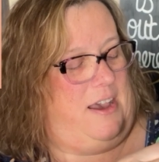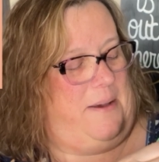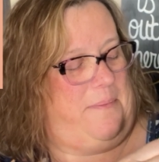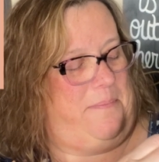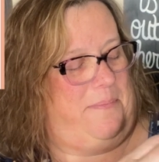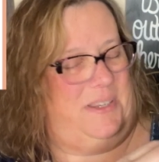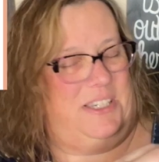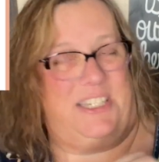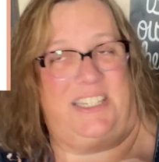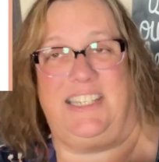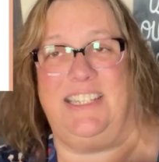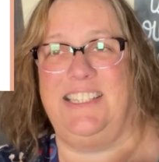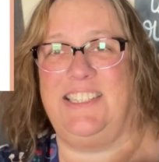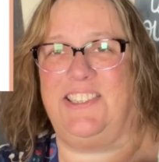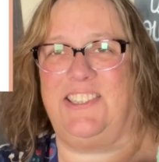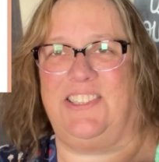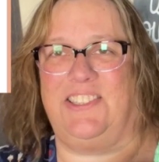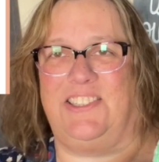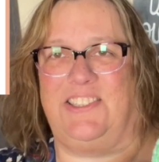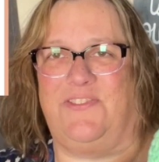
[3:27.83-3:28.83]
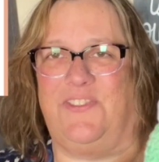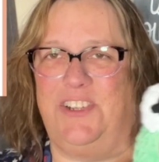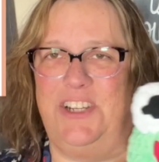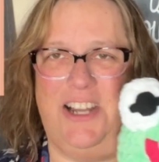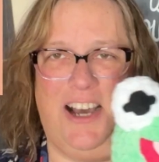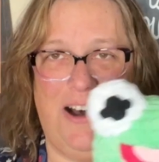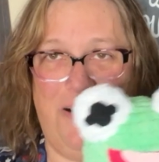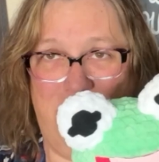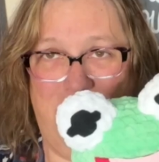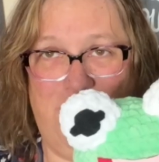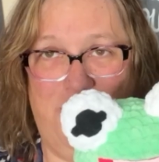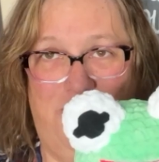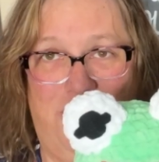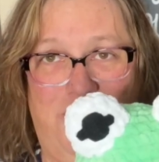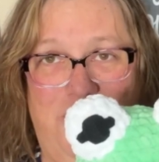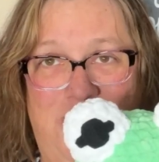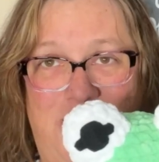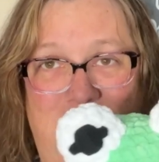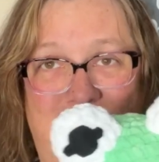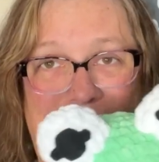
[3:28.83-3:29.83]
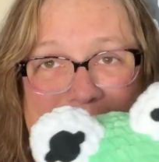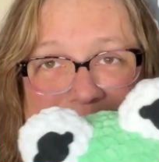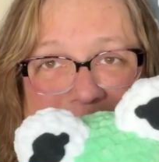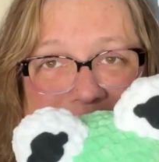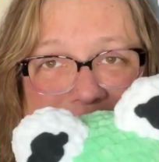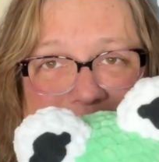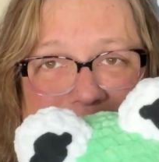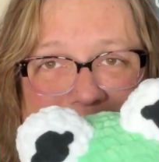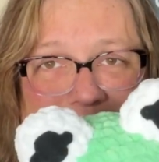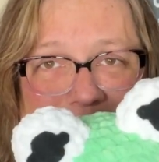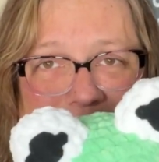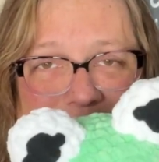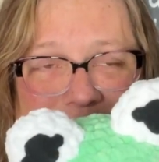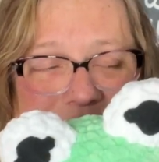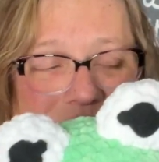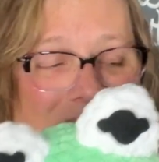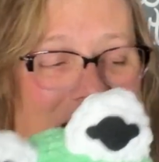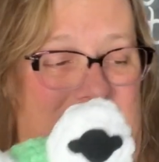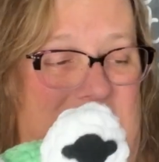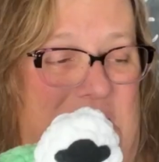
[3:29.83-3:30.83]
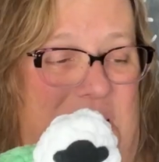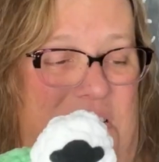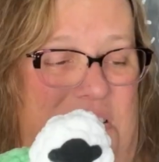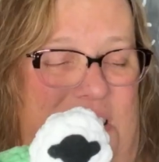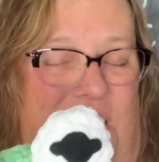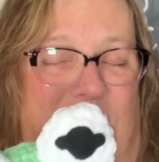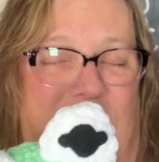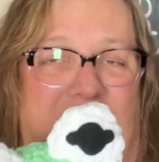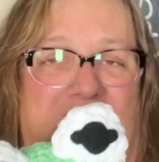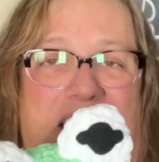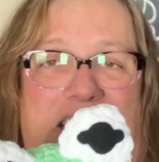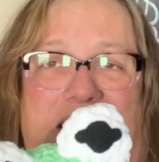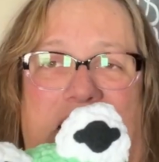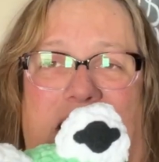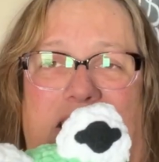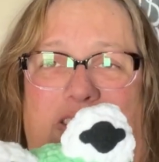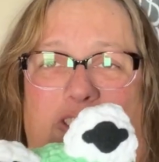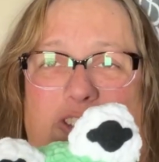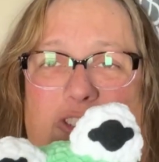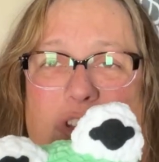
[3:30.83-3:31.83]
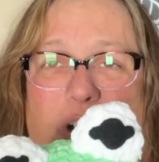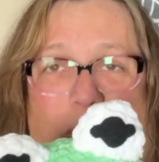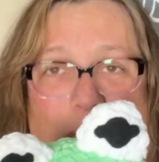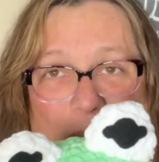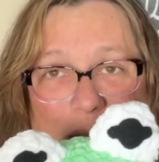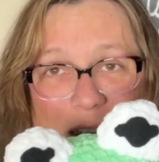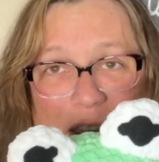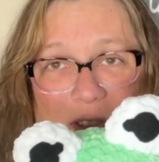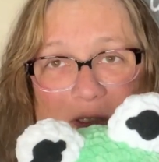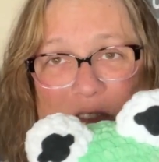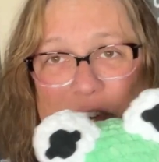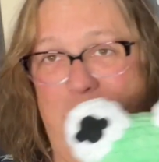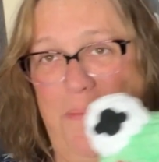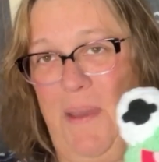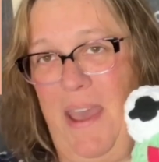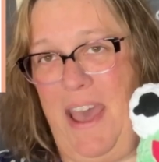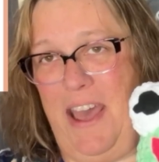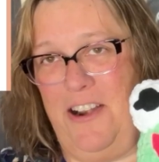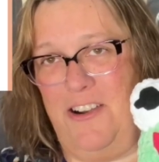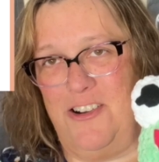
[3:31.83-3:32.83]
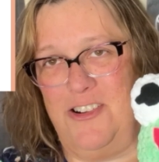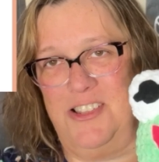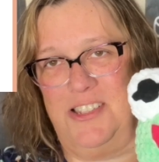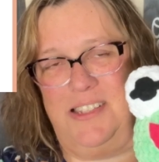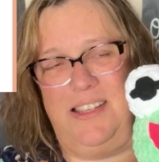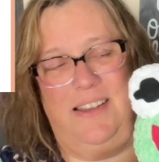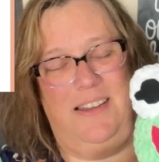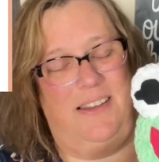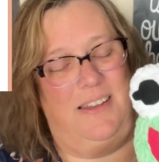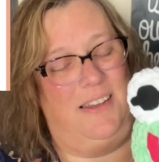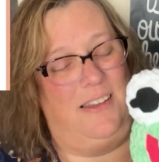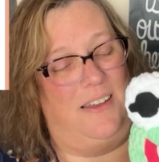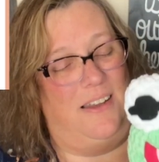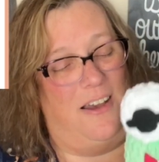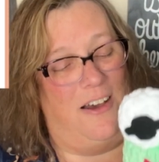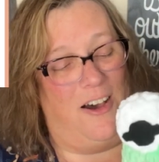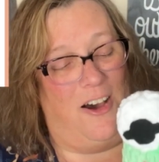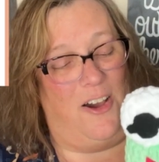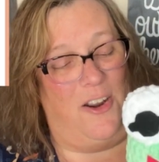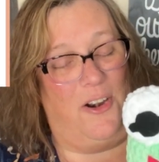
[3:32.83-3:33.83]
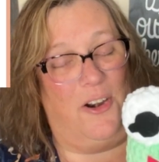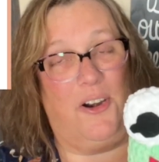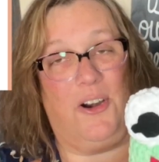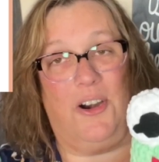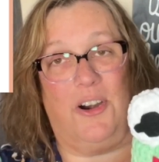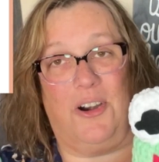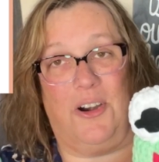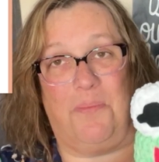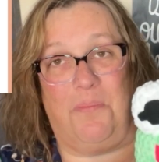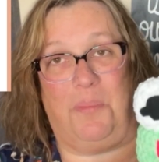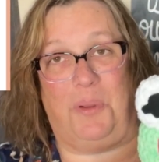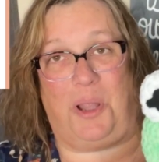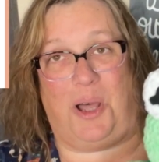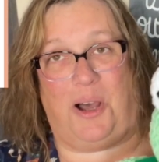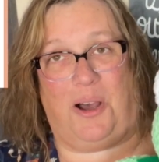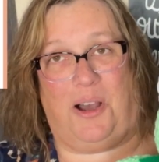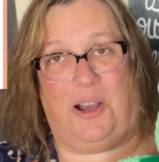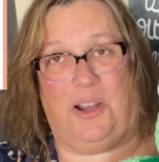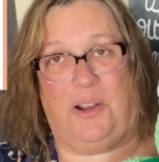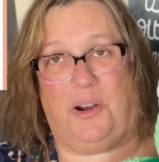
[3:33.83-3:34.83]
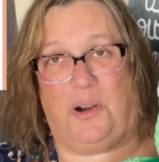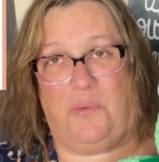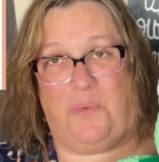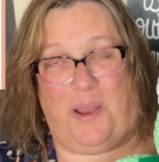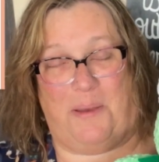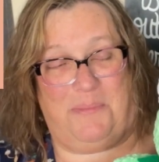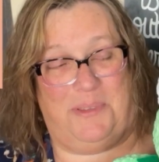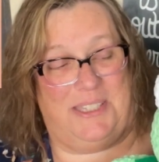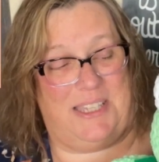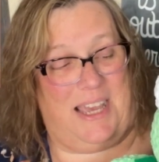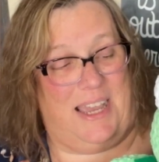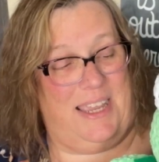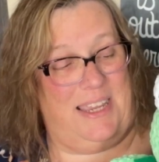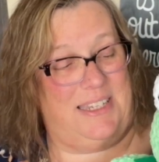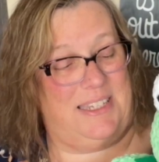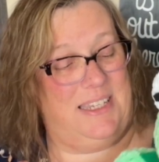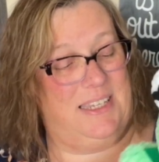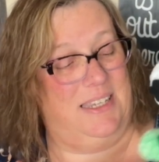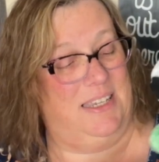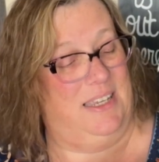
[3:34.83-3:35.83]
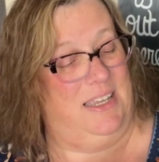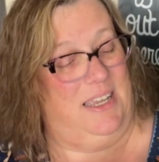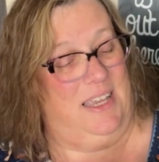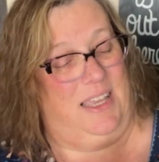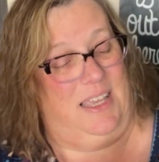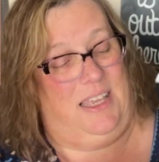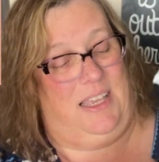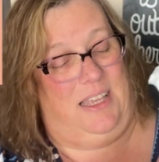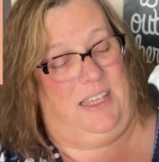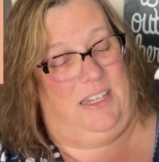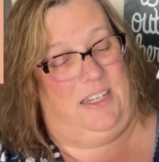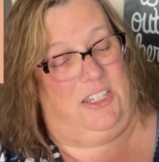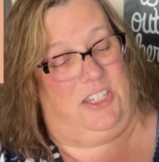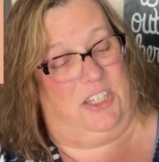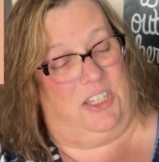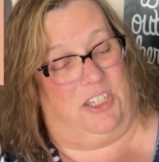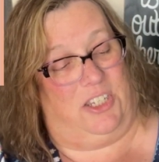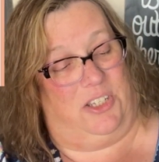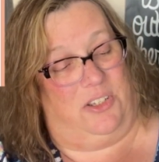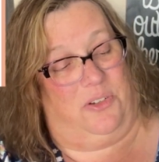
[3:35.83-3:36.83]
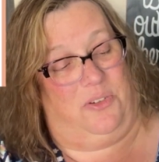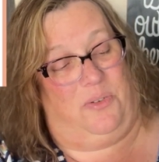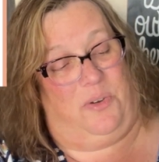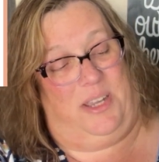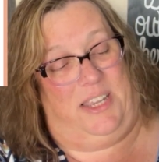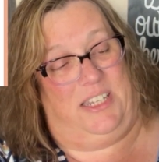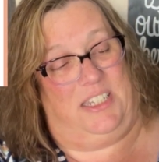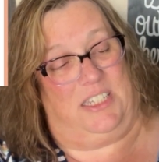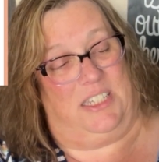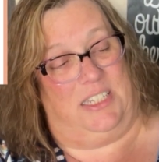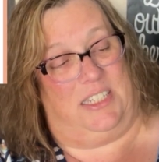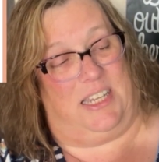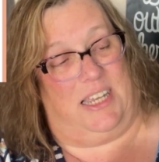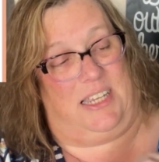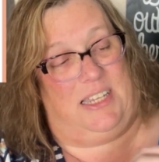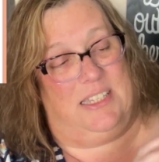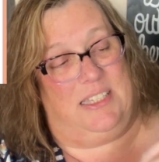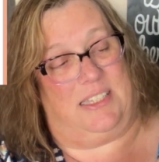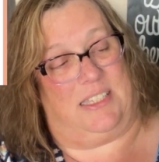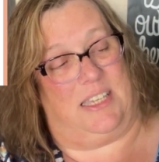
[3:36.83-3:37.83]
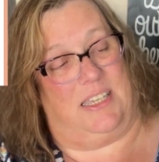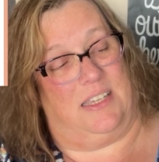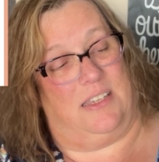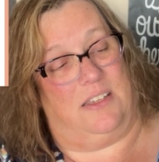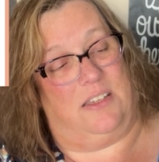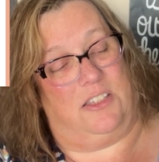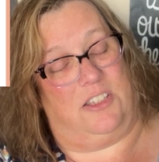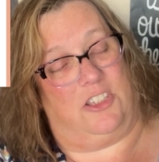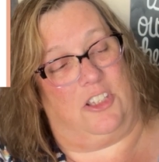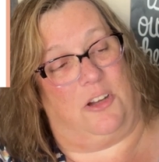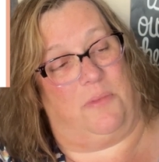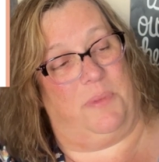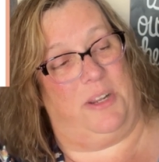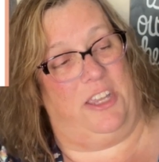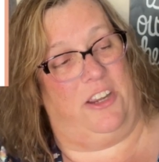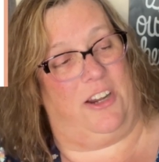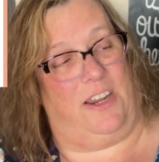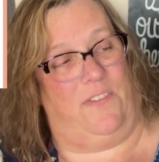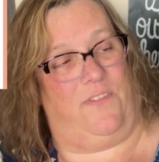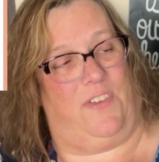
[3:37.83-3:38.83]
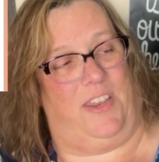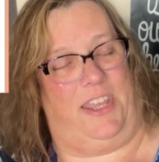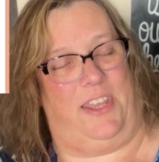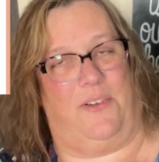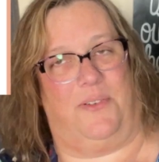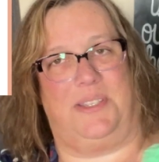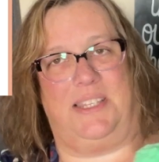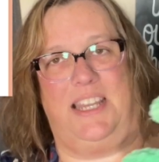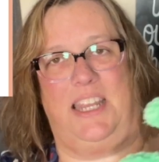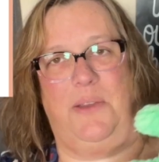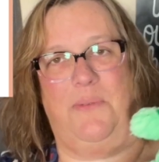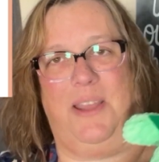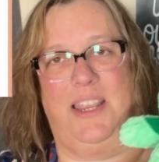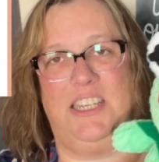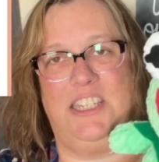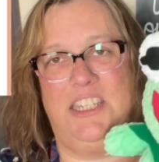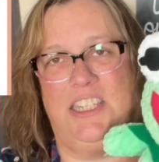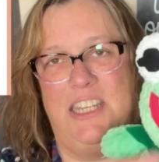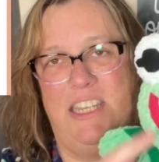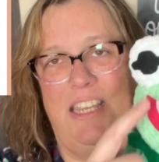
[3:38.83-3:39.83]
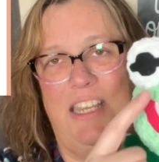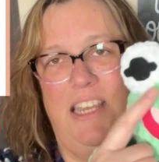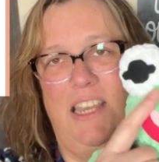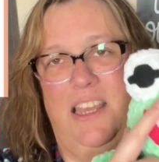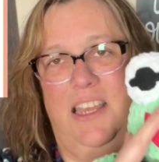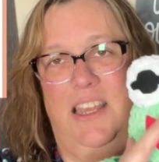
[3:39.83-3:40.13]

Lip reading: She's phenomenal. She makes tons of stuff. She has so many free patterns on her blog, her website to do, and she does so many great videos. Anyway, she